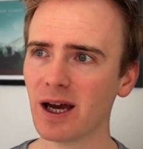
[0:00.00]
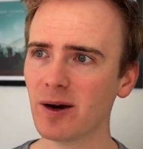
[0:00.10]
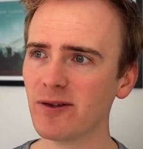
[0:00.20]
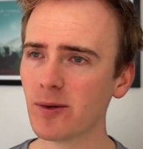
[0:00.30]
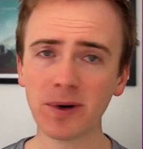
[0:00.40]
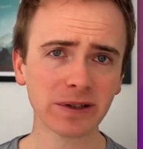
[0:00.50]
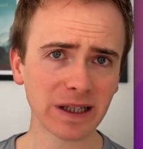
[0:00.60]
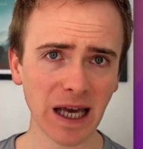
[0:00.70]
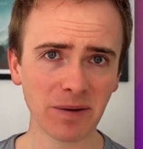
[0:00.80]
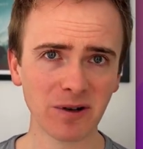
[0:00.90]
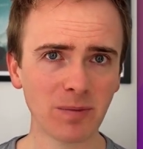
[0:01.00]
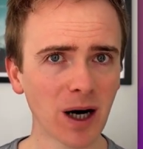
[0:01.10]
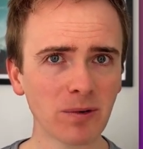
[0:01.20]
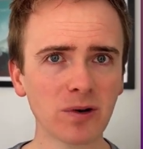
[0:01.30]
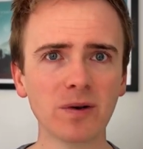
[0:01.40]
If you're building an app with
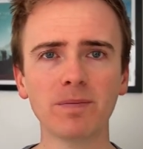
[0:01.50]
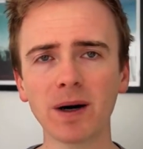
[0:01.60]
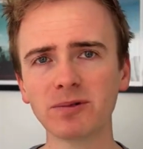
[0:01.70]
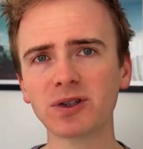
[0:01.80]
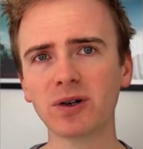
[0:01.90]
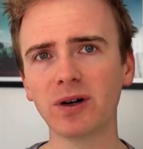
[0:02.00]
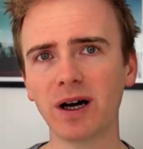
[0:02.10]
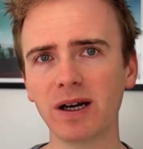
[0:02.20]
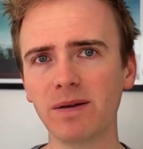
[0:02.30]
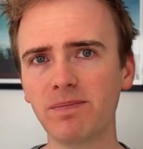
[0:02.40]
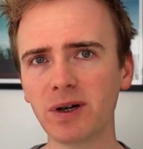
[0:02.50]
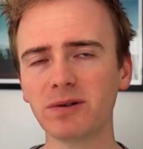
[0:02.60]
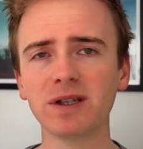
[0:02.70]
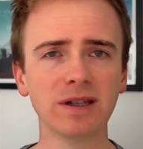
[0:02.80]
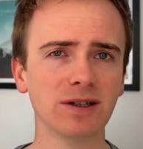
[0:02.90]
Bubble, Bubble's got a
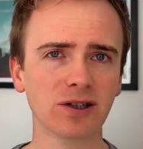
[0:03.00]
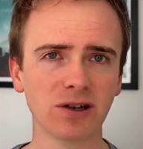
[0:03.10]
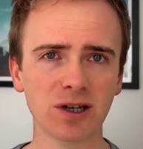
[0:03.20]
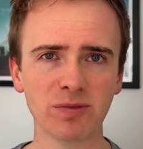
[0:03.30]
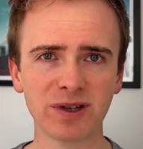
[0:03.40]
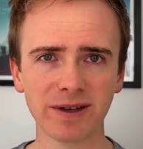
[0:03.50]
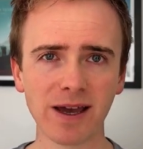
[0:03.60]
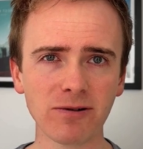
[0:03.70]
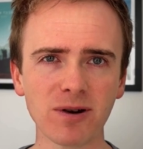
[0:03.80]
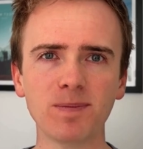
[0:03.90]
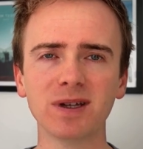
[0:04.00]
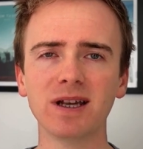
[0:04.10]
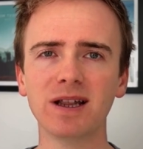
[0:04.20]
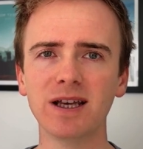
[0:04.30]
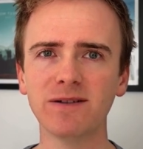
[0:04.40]
built-in integration with SendGrid, but
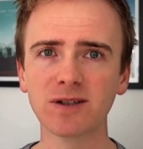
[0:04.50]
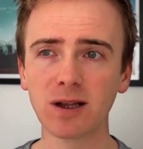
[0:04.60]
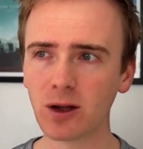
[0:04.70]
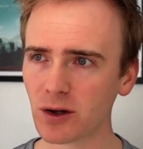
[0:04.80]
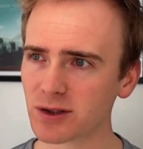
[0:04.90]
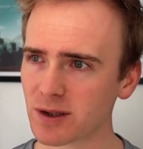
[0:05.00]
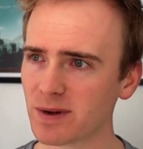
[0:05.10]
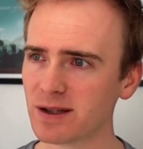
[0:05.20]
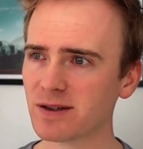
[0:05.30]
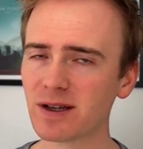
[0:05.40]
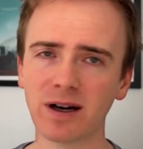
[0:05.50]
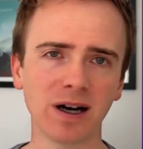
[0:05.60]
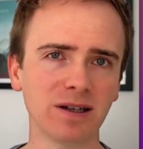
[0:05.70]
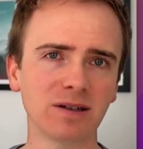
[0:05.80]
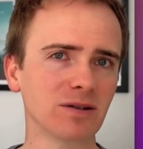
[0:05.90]
it leaves lots to be
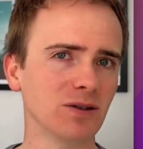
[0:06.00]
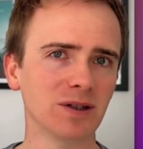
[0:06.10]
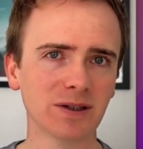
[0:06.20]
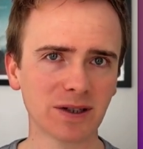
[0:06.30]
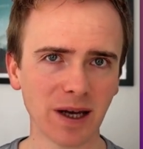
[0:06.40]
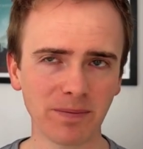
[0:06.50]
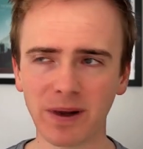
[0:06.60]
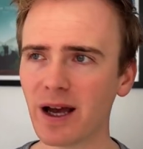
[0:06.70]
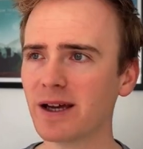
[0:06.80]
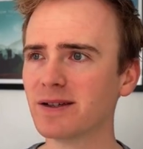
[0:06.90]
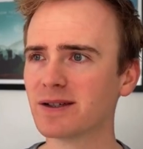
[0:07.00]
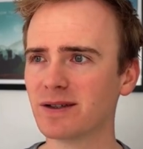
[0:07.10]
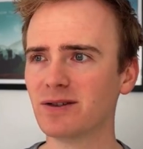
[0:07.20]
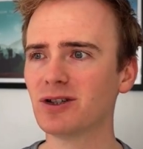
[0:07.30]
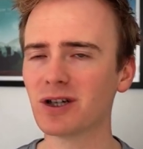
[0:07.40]
desired, including templates
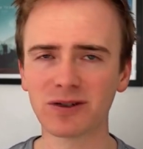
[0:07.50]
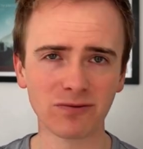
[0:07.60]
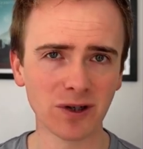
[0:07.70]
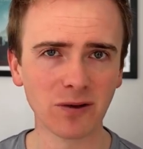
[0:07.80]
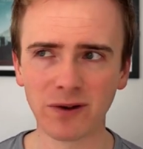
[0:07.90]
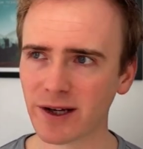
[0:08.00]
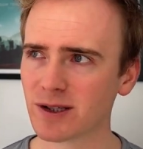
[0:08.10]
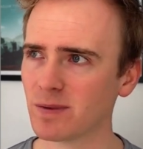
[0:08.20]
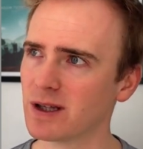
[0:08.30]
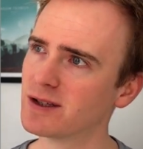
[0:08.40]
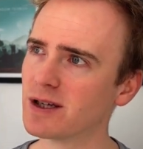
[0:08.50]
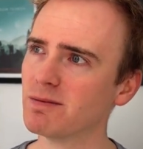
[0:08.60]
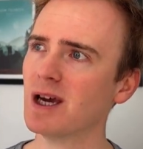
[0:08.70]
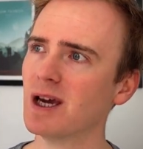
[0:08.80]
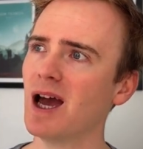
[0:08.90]
and just real flexibility.
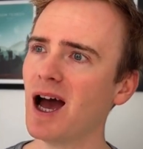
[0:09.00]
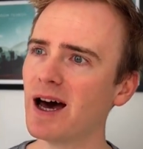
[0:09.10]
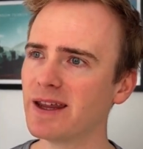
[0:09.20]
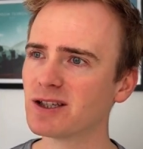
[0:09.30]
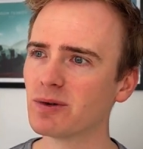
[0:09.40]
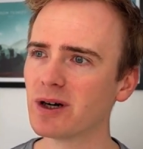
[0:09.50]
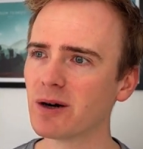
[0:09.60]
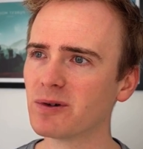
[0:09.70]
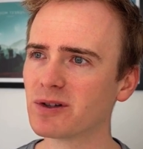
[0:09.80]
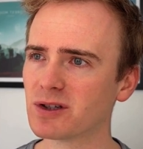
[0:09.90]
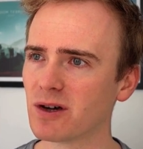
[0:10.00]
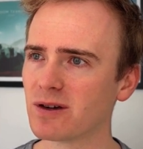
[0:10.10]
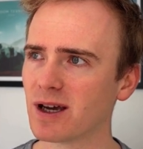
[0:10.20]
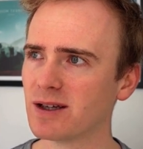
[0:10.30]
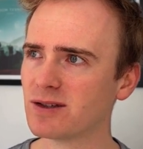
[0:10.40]
And that's what I want to
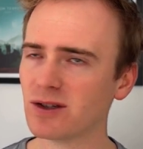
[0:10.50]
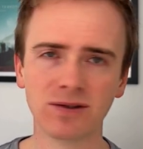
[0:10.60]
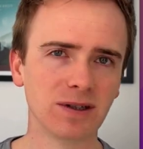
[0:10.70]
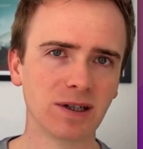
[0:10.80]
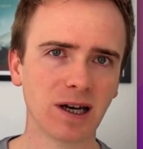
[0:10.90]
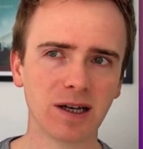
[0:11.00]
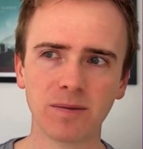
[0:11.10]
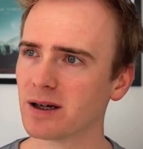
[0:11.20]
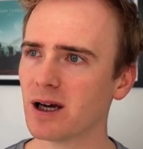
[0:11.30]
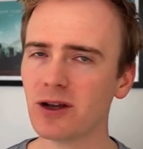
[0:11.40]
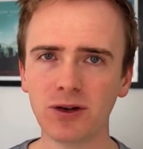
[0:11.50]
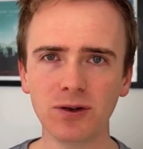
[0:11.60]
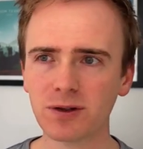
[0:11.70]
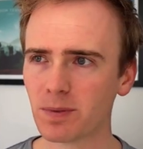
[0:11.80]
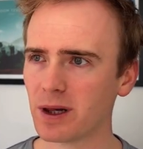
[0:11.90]
showcase to you today.
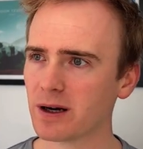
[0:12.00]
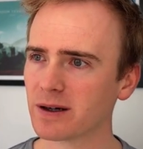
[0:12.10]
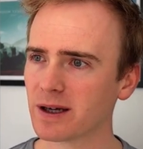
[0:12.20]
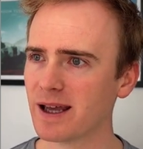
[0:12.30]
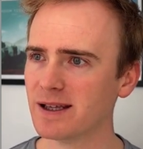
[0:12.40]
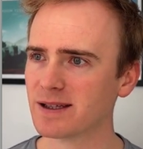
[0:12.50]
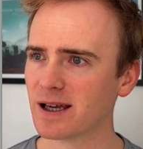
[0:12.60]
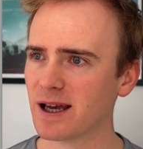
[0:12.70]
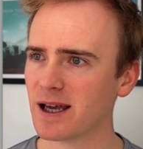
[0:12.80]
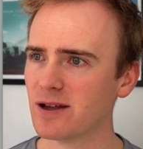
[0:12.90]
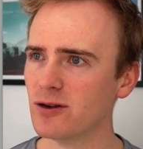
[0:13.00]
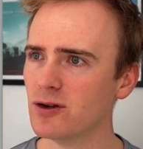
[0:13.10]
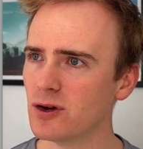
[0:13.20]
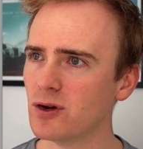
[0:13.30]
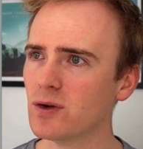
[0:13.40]
Use Plunk is a
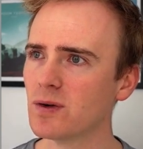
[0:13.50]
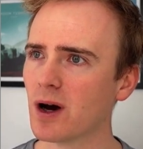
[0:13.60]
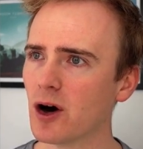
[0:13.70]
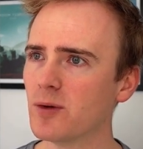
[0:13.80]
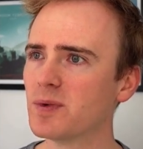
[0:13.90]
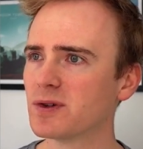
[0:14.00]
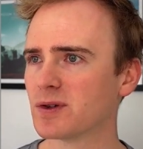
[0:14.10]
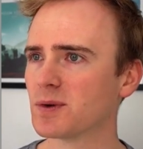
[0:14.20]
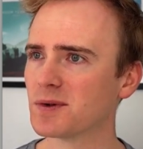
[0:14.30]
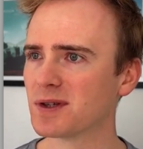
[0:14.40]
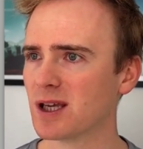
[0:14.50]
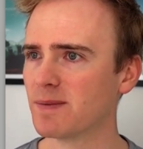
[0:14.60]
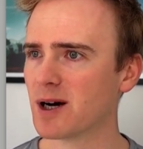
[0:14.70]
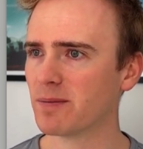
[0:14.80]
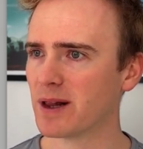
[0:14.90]
new open source
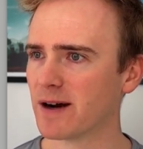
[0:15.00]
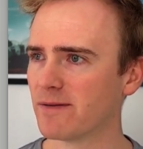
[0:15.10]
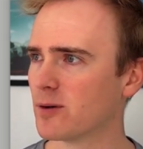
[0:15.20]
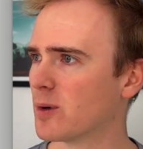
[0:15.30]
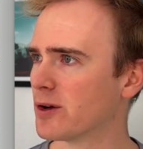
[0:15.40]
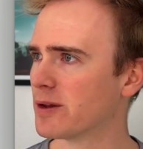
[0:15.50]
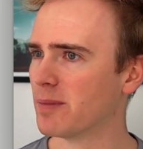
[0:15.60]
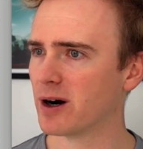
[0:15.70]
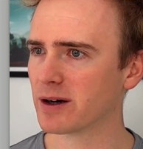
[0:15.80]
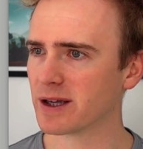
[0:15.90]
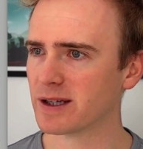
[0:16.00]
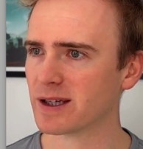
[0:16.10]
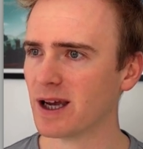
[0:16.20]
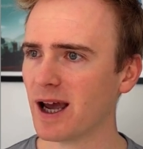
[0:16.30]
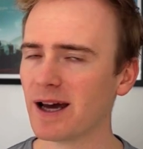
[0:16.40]
email platform on the market.
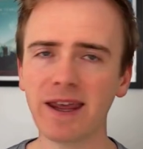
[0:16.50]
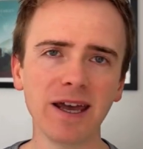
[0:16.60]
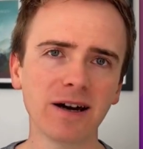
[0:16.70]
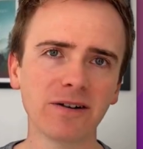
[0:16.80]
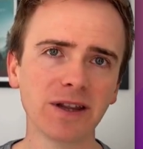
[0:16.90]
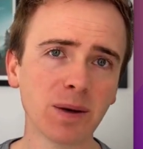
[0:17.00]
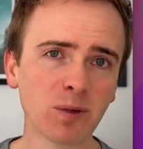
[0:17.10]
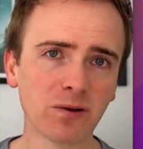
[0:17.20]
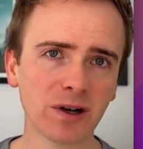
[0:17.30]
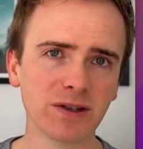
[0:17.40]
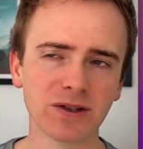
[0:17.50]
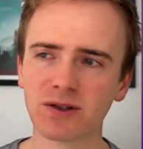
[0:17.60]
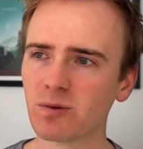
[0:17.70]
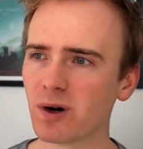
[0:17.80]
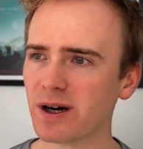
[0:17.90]
And here are a number of
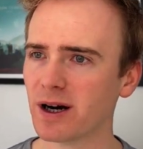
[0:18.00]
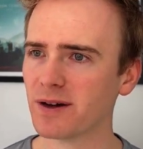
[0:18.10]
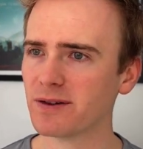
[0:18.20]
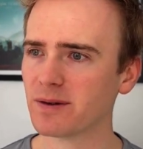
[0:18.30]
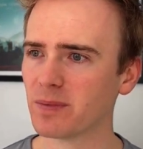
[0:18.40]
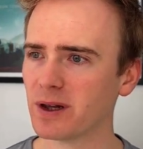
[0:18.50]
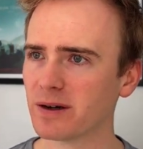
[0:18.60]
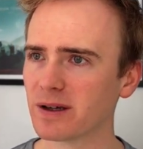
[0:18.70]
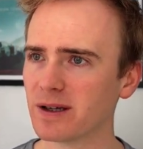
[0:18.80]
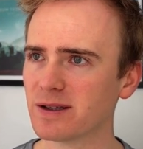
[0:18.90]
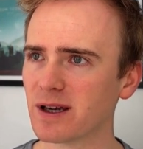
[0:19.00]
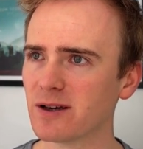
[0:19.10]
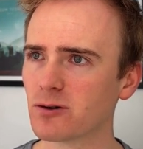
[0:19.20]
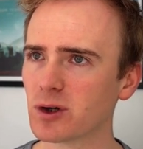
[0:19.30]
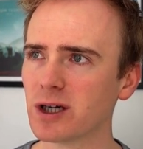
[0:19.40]
reasons why I think Plunk is a
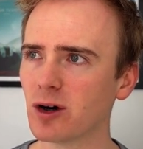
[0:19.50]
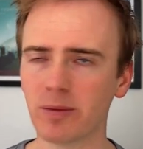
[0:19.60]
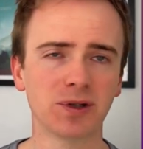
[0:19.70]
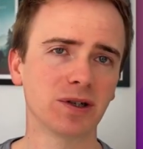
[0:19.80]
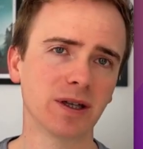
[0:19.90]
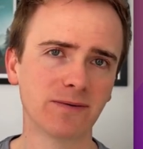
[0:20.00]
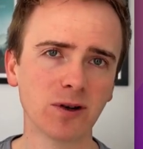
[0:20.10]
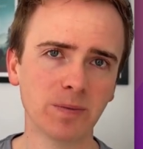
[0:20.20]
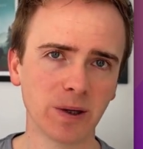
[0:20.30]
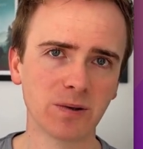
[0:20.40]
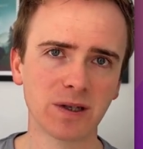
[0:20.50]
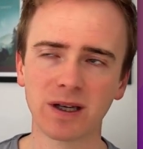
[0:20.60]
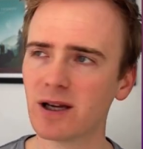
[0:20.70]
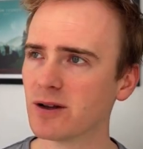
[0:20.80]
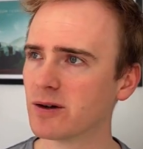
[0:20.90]
great option if you're building
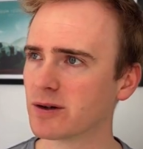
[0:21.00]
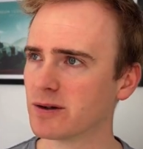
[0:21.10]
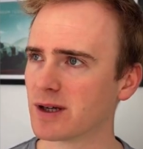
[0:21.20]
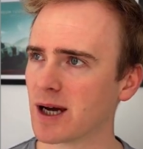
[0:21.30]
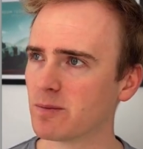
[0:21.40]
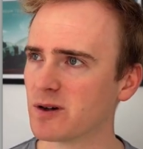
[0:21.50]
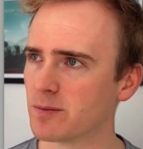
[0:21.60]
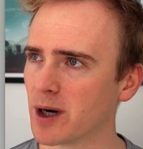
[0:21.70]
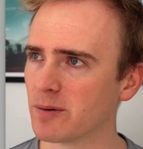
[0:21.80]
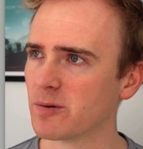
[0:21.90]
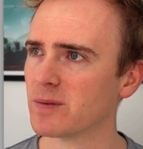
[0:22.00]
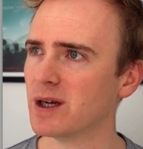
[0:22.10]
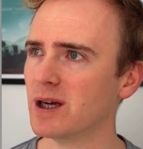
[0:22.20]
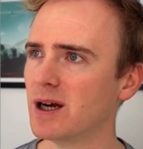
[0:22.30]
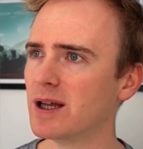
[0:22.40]
a no-code app with Bubble.
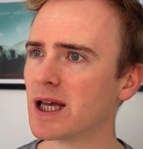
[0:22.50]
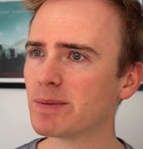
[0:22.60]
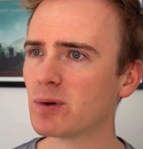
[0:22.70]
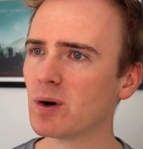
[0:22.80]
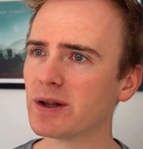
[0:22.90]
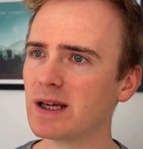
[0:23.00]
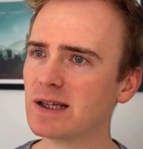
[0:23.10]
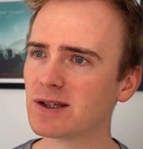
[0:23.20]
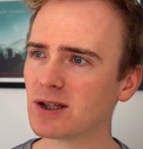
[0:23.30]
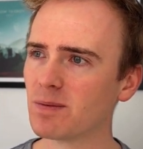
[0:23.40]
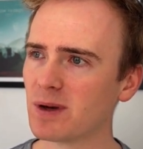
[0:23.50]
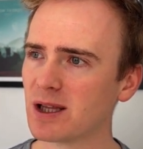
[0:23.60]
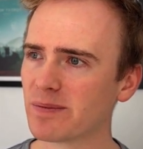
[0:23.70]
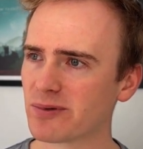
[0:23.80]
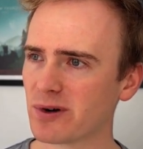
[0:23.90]
Number one is going to be
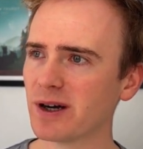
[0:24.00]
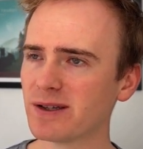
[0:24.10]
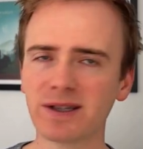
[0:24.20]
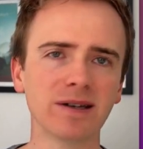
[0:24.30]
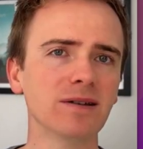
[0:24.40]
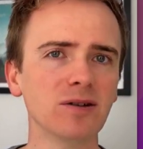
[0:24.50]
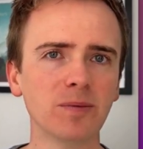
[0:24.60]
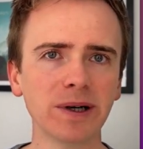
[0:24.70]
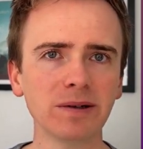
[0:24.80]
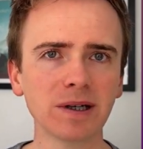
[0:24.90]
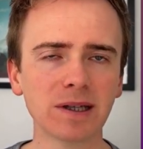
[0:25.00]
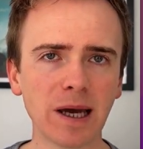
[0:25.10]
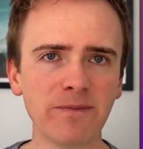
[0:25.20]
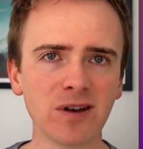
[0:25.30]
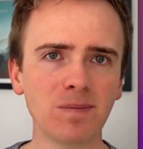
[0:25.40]
the pricing. You're building an
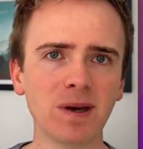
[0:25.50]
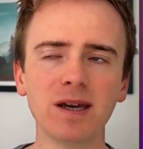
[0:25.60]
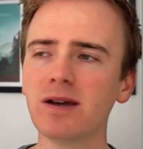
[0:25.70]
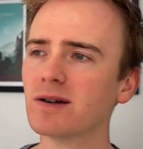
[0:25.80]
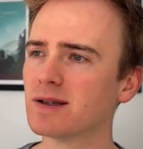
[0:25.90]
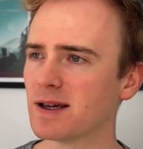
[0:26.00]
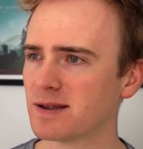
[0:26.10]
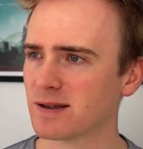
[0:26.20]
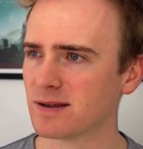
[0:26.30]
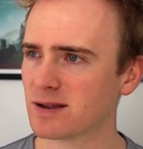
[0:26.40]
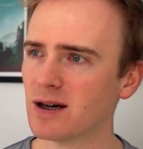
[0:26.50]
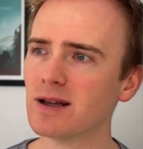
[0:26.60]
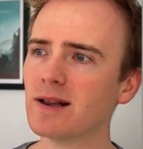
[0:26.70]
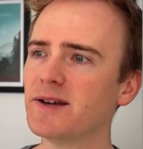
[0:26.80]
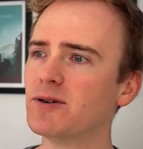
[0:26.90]
M V P, you're testing
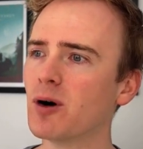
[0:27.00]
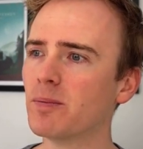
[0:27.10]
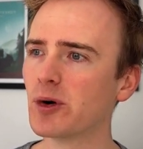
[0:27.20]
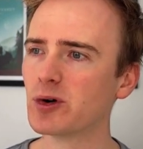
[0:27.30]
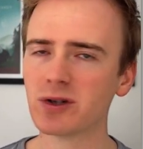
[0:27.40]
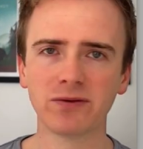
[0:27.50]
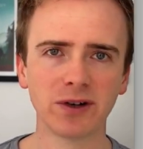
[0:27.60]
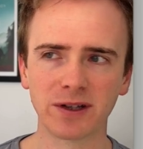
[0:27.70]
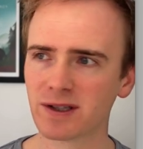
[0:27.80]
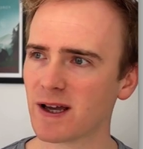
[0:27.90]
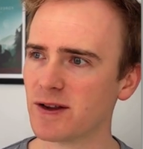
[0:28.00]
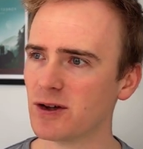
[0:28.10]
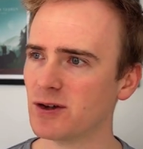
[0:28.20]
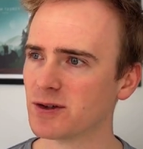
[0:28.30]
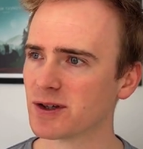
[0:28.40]
internally, you onboard your first ten
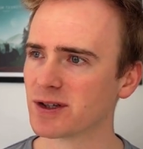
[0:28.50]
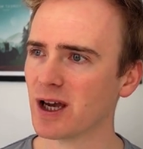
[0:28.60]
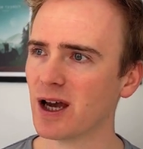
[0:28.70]
users.